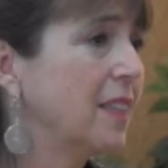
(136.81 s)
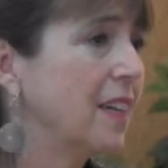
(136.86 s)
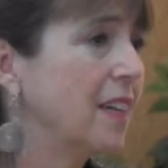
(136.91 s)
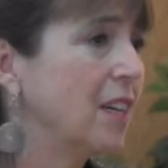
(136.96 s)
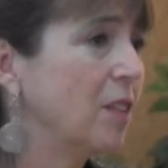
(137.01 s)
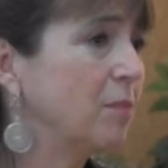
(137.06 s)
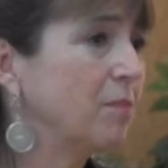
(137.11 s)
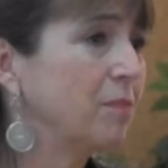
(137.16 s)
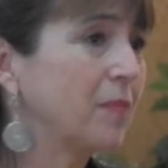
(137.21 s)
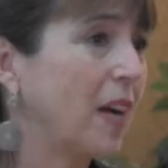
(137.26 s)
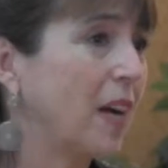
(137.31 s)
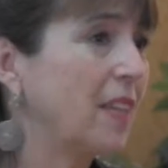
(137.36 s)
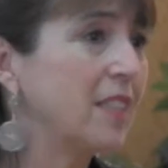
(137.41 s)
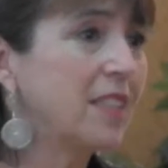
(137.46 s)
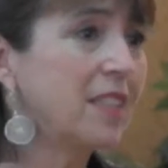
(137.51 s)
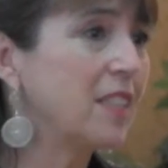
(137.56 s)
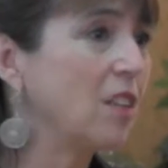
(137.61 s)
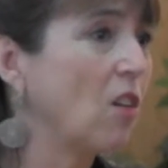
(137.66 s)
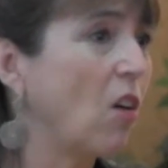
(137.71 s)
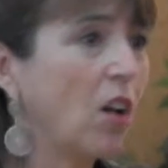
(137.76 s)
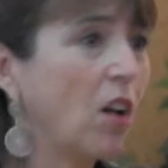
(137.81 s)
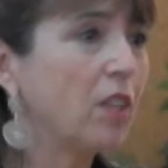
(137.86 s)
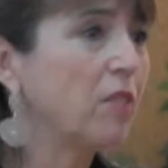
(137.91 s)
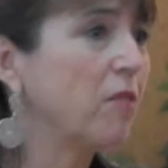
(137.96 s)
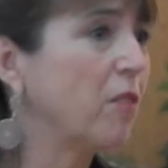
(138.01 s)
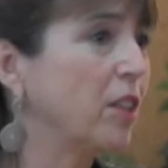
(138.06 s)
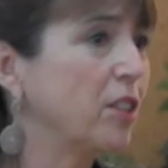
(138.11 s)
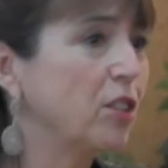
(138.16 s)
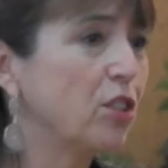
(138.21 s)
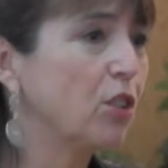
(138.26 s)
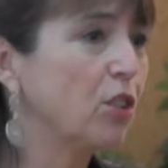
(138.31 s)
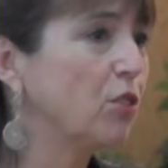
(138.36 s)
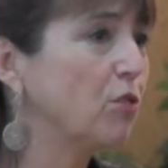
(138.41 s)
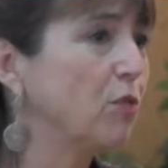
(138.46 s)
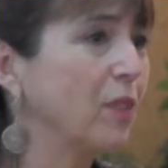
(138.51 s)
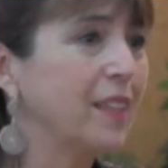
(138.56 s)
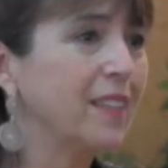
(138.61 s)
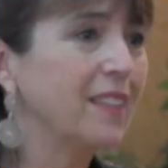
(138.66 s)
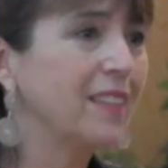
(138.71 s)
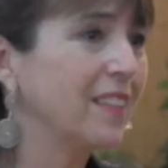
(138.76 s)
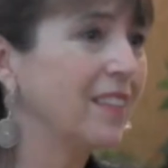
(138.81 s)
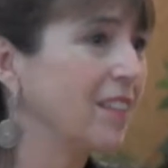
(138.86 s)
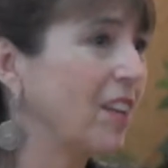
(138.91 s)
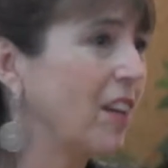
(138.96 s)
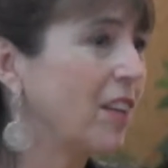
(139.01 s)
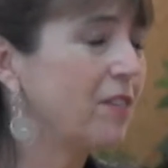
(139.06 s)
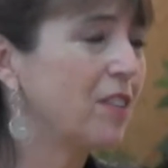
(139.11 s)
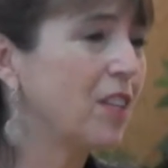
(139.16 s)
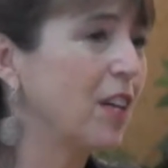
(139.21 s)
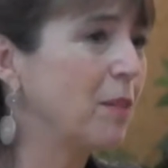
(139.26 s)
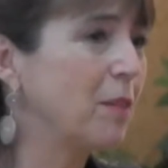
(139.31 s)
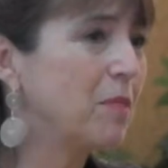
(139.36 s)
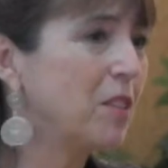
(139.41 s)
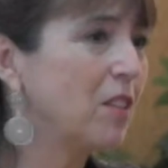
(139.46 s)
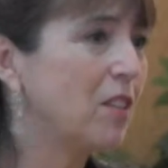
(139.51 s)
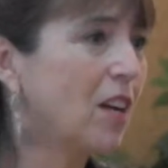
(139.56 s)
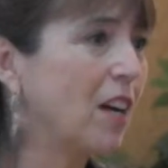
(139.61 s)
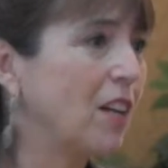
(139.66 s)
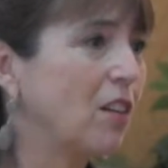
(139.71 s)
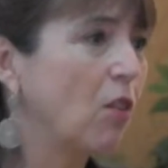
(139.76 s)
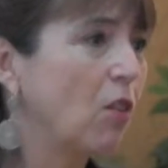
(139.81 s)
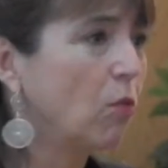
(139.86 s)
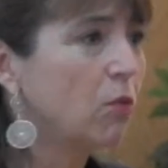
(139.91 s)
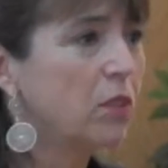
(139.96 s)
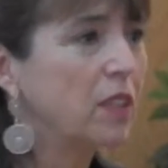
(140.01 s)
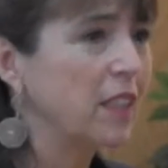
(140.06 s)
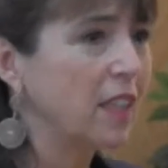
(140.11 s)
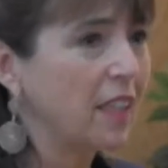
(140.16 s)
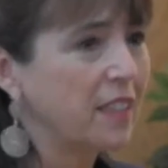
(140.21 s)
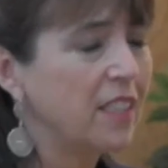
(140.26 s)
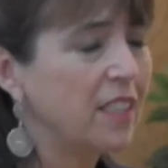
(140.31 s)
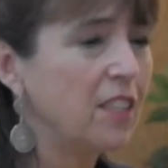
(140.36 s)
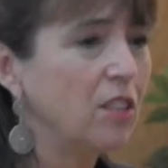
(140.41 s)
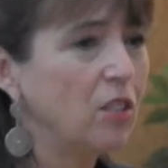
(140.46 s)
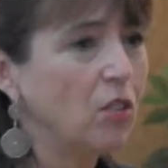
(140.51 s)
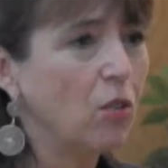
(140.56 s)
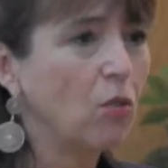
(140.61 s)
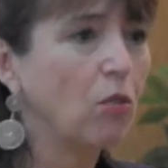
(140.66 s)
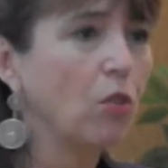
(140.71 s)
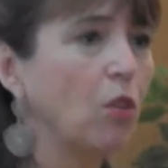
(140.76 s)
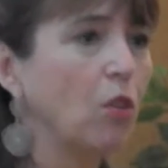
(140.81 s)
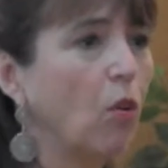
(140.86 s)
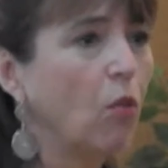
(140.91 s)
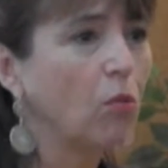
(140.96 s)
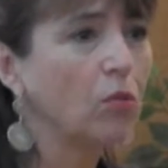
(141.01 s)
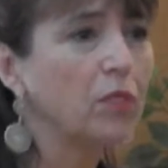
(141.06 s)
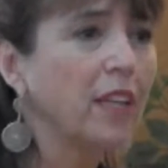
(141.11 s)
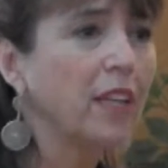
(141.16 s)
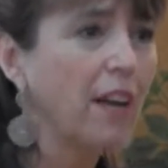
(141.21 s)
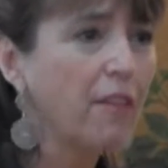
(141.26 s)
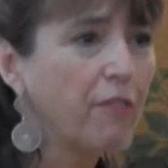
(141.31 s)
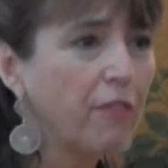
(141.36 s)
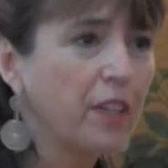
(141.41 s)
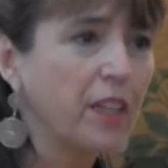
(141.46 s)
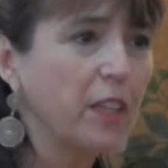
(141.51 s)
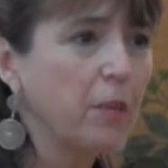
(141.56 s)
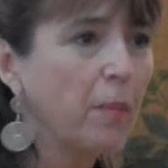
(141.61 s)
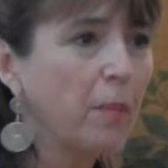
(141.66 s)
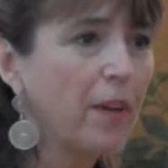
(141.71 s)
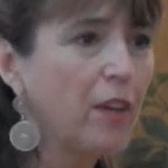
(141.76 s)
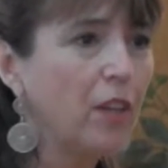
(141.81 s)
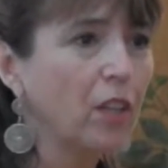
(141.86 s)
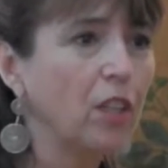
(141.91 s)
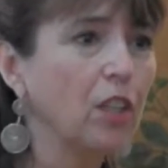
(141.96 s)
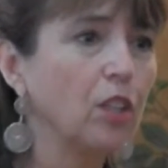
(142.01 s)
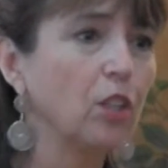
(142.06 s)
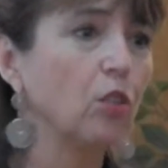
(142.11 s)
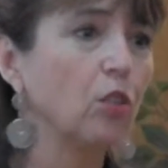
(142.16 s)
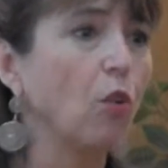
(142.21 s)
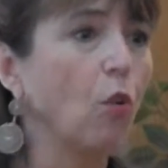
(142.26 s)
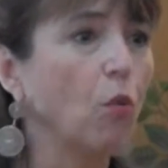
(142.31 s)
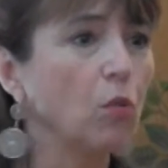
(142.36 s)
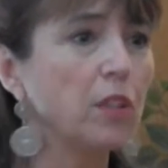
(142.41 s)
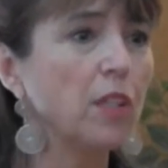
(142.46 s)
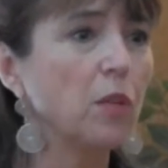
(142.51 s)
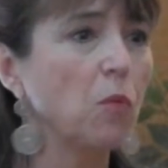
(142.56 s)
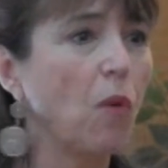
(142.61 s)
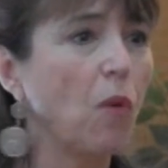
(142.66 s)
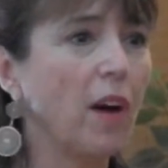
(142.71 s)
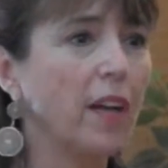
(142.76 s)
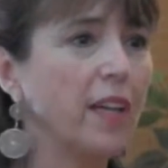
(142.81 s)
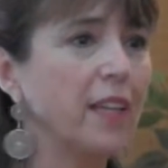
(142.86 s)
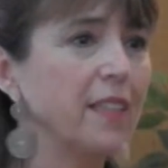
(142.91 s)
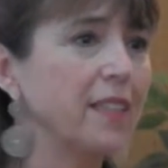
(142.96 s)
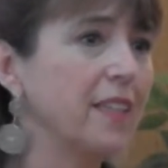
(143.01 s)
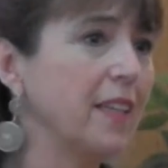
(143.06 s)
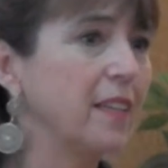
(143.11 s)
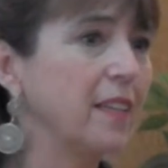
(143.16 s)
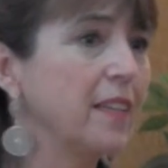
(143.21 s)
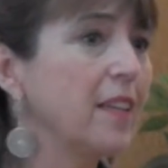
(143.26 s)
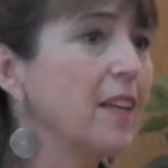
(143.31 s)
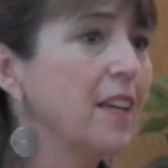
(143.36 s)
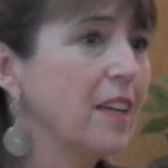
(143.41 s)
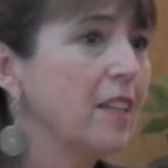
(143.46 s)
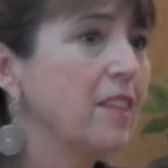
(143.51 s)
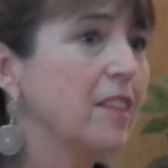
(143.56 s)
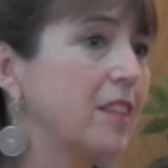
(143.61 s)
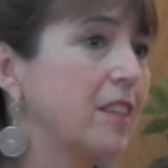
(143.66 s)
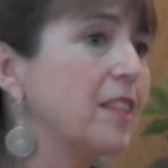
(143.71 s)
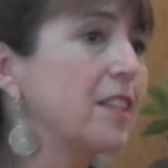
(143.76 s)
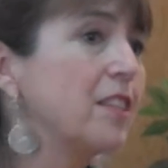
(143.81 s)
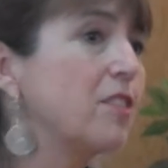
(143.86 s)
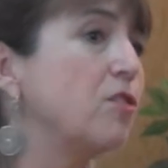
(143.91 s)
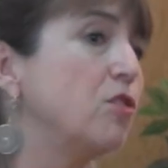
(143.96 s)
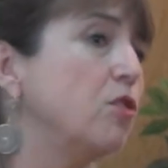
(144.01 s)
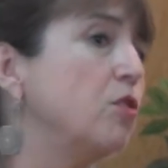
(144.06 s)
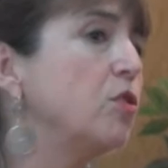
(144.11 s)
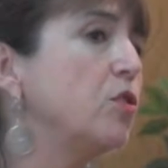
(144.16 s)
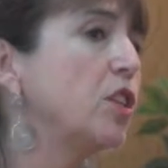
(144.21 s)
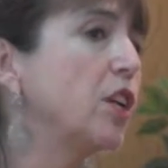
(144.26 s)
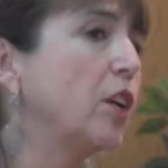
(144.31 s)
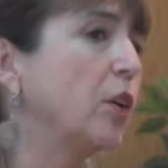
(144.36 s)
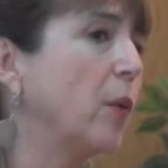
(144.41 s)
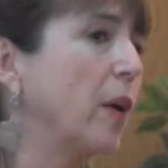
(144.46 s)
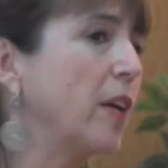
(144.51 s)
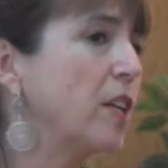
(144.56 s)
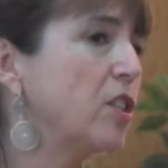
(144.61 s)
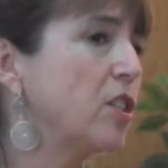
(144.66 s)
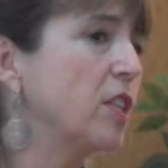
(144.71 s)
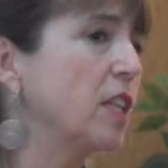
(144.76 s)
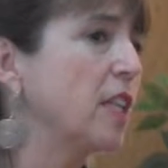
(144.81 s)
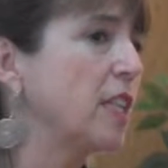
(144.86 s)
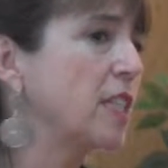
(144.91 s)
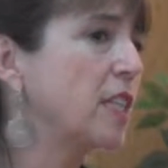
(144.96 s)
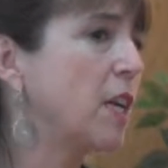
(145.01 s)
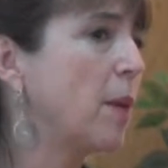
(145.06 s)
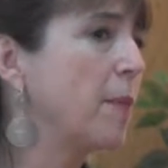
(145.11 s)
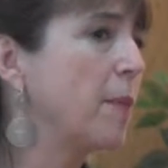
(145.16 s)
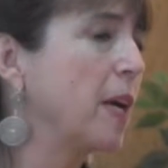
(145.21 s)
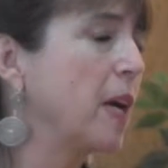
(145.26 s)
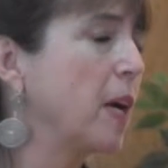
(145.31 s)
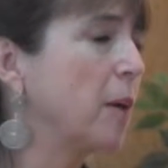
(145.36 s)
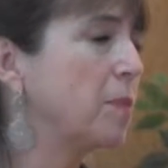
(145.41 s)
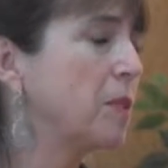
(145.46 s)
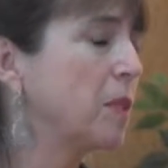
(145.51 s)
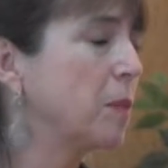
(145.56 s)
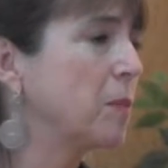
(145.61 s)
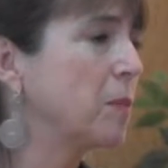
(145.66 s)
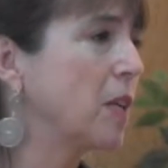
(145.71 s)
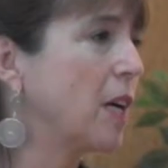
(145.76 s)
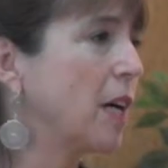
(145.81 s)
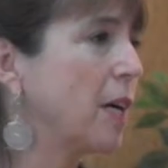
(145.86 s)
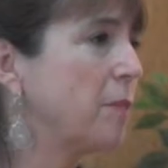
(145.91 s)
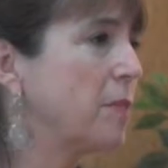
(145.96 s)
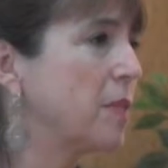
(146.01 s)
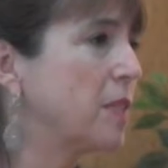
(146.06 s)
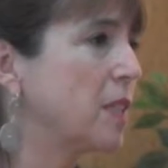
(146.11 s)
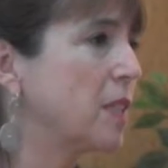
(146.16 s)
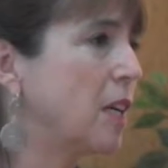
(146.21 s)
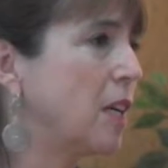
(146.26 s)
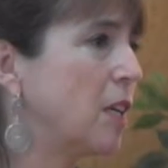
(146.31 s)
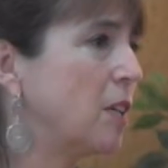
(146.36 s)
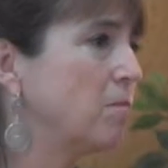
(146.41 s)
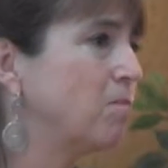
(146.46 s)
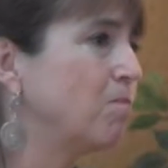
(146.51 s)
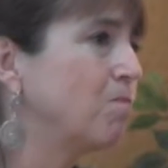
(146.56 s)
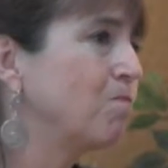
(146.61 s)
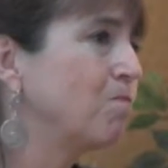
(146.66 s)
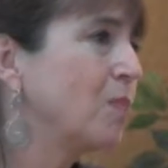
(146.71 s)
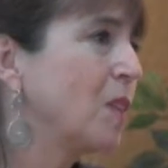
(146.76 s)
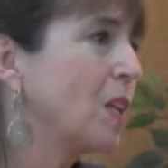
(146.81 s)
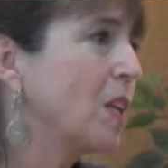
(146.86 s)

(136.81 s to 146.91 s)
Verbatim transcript: Um, I see all of our children, a lot of times they're not only Latino or only African American or only white. And this new generation that's coming up, sometimes um,